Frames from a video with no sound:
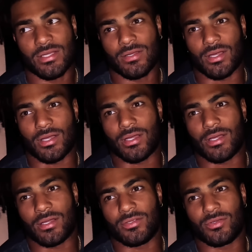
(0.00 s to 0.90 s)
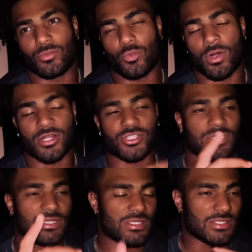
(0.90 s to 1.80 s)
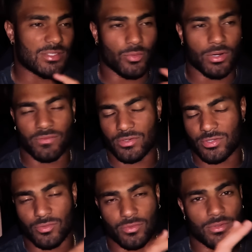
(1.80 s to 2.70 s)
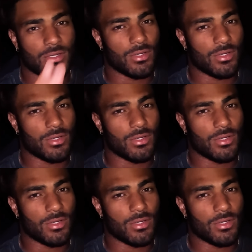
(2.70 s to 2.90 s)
You can watch, listen wherever you